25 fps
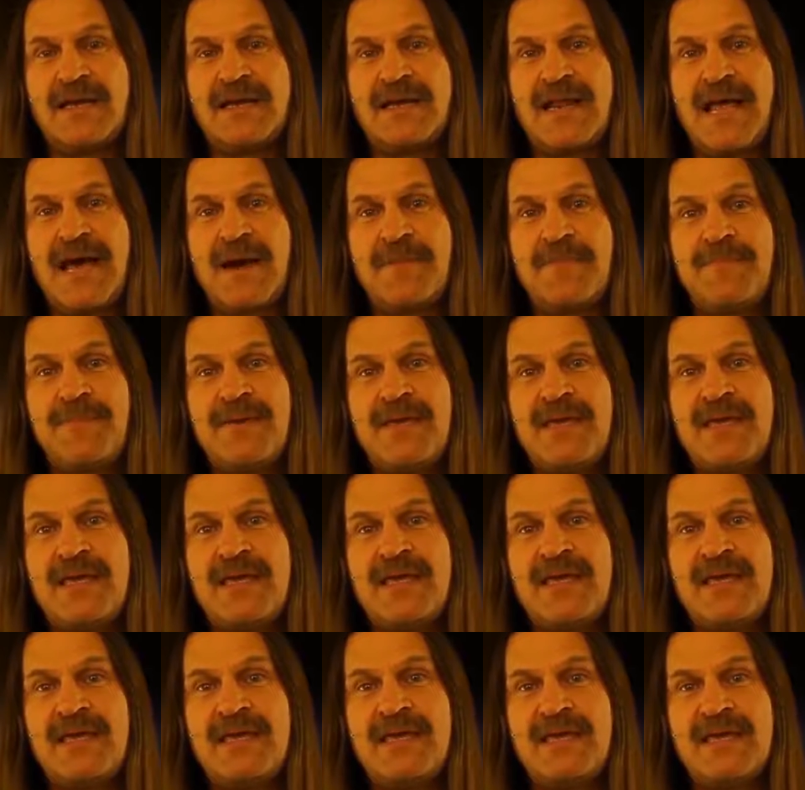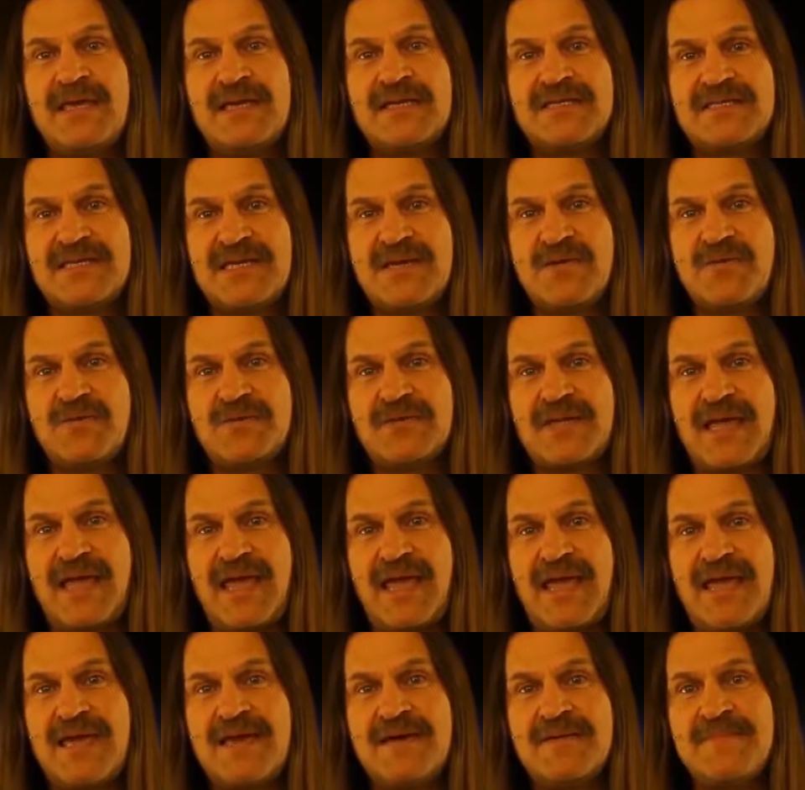Now p is equal to
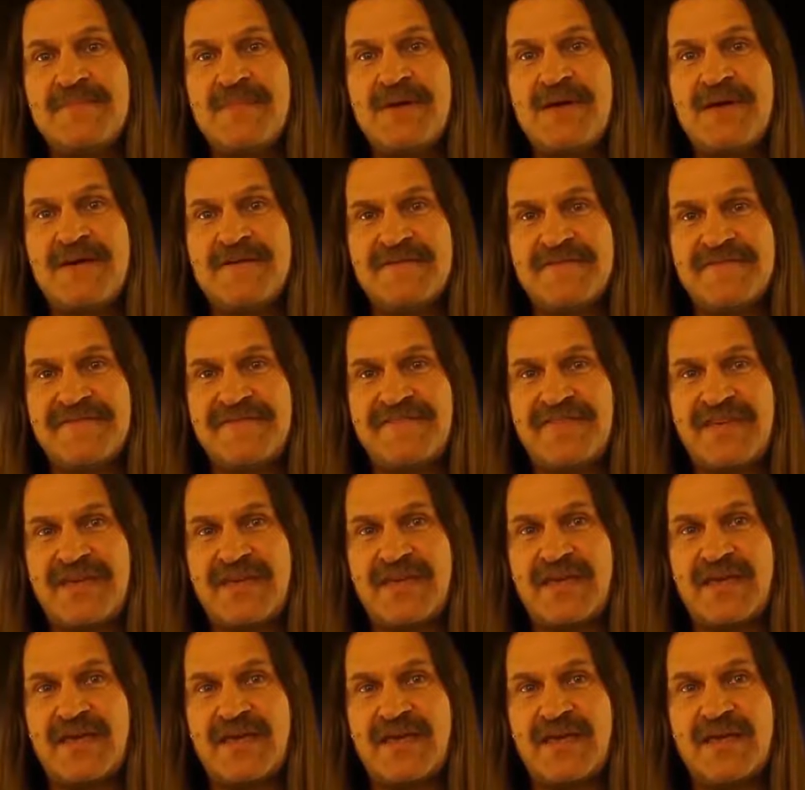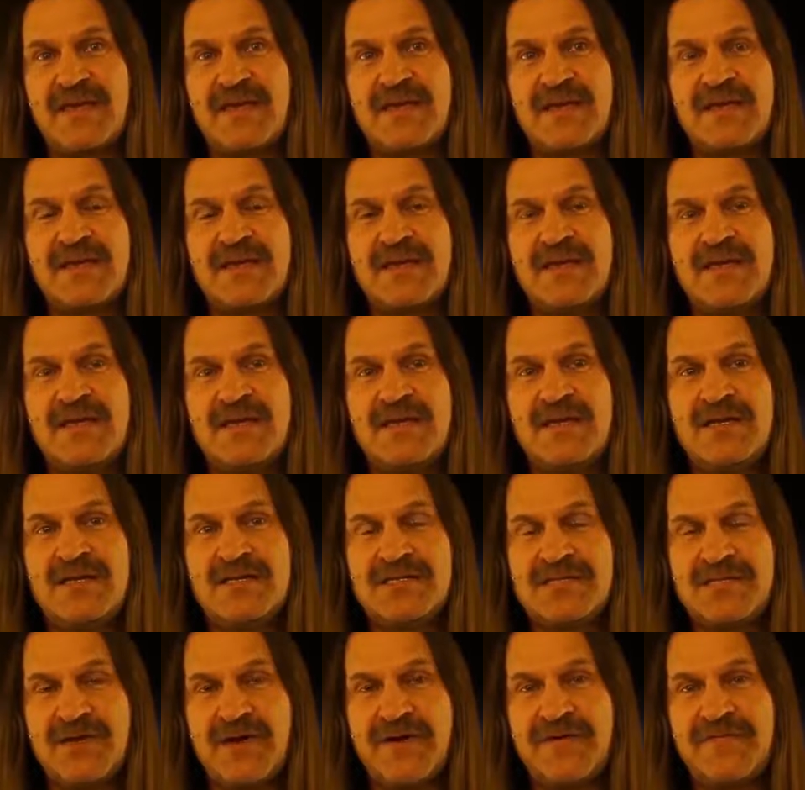mv.
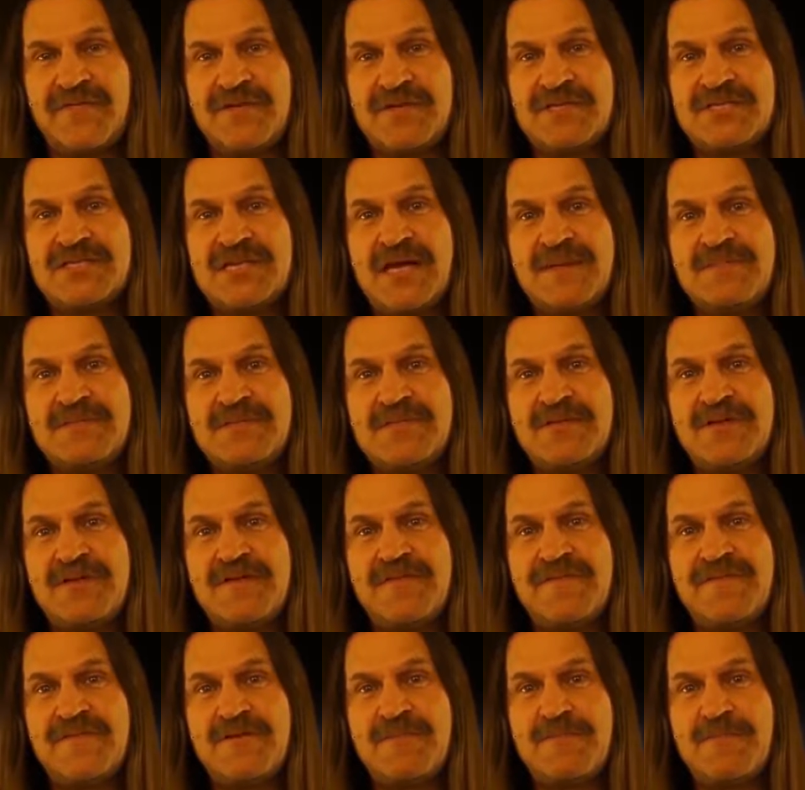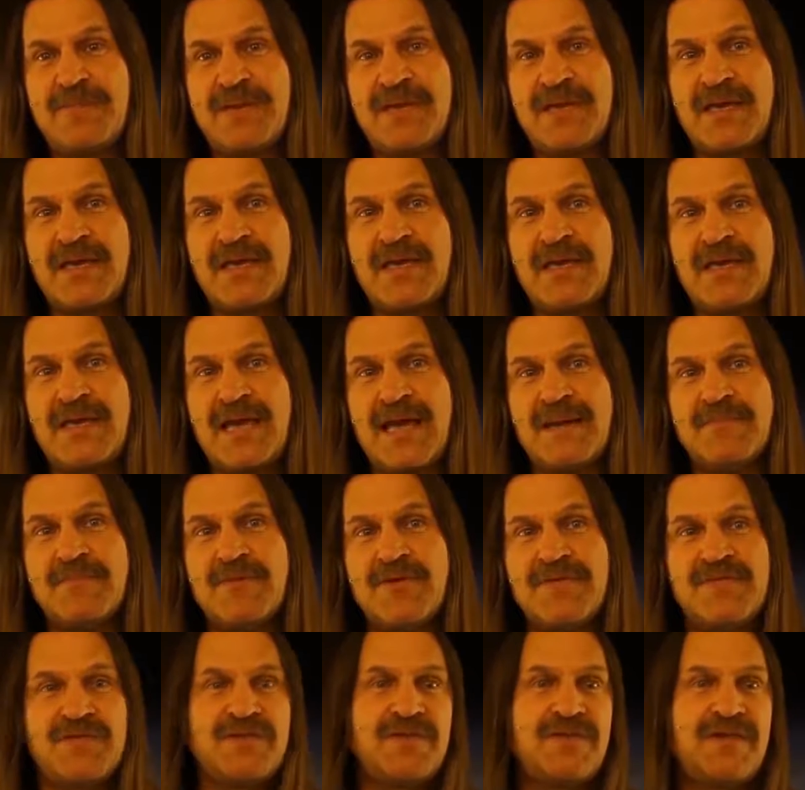So if we substitute for p and
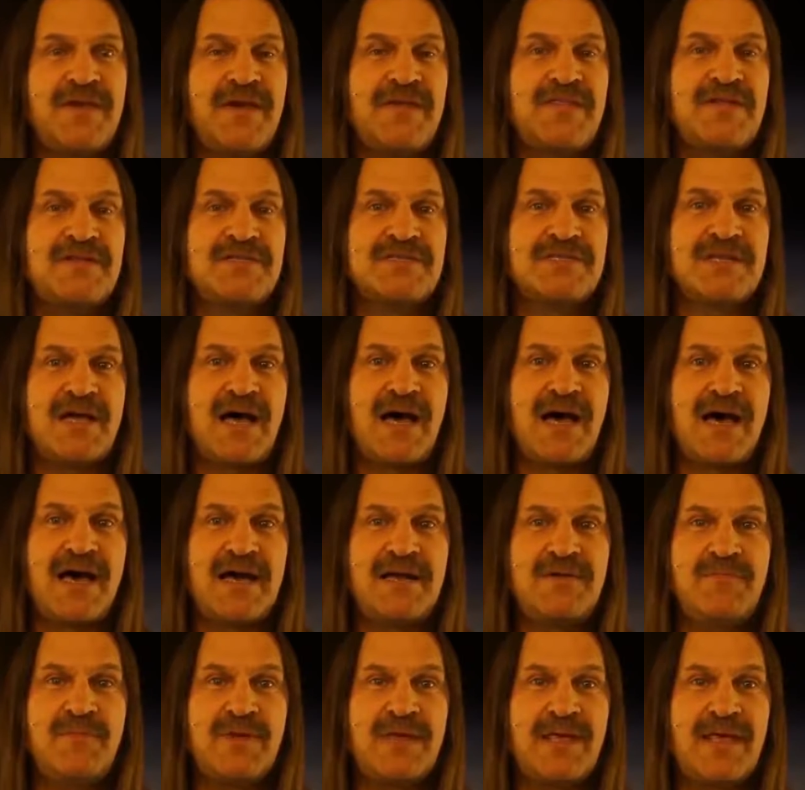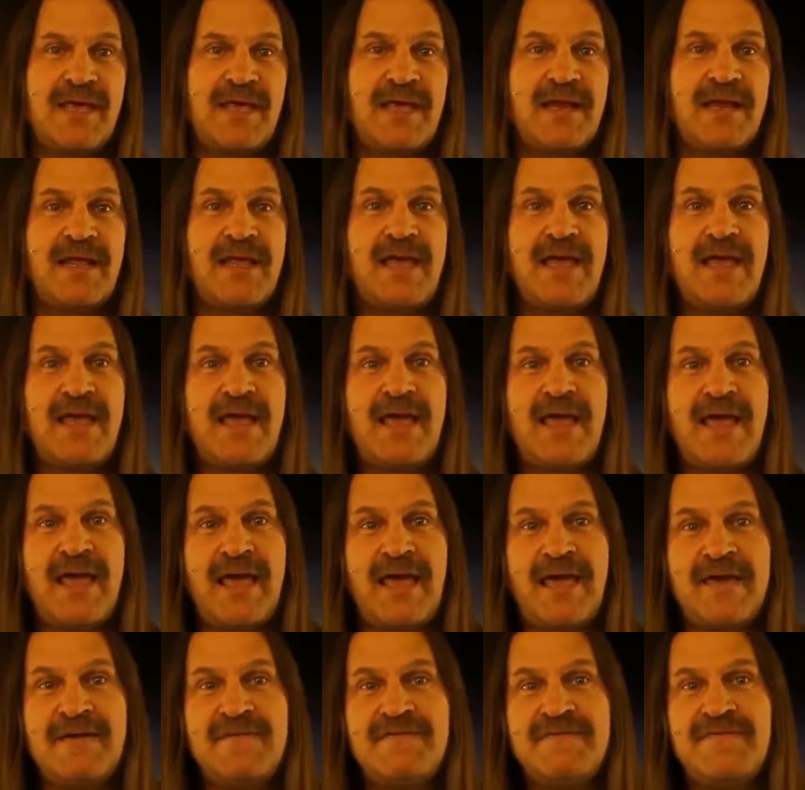move it to the other side, we get
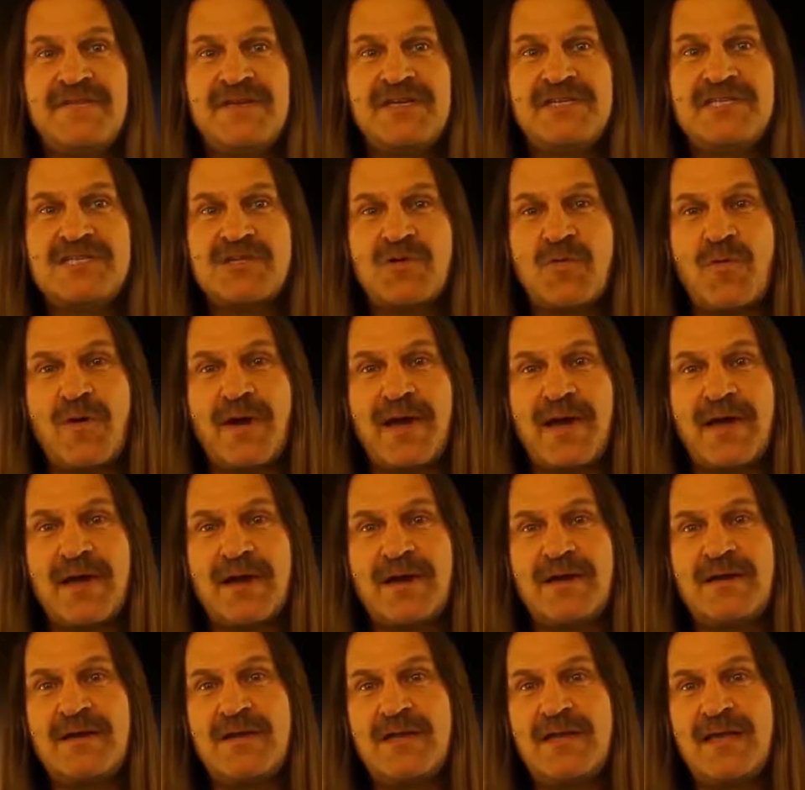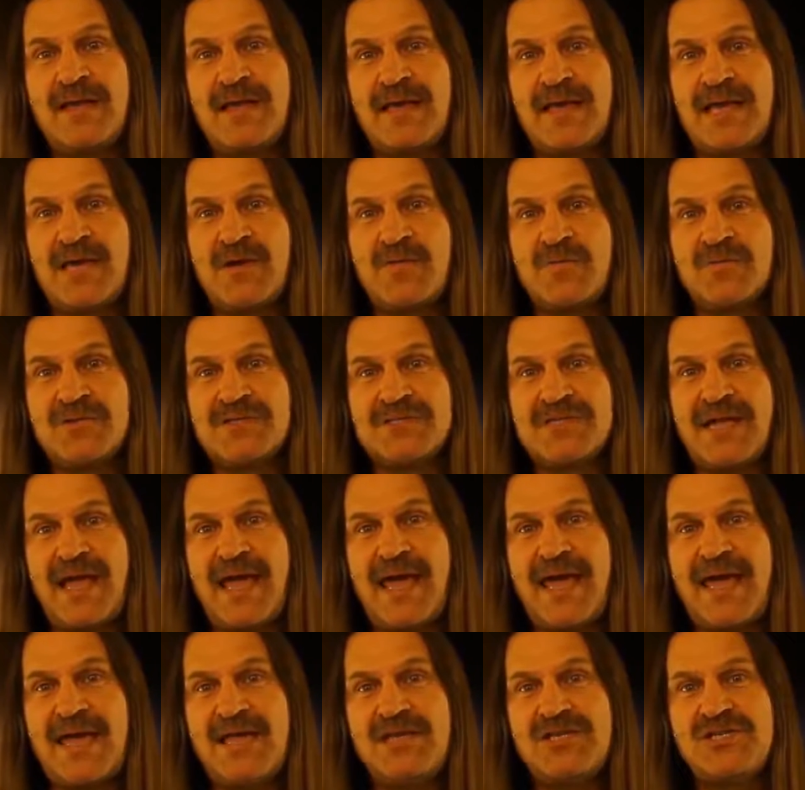mv squared equals
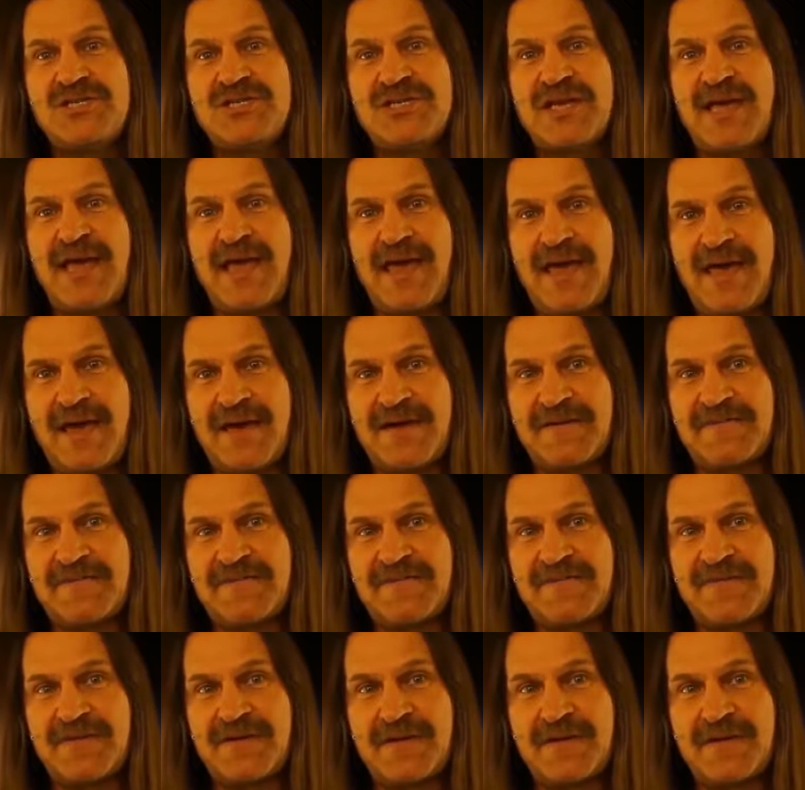hf.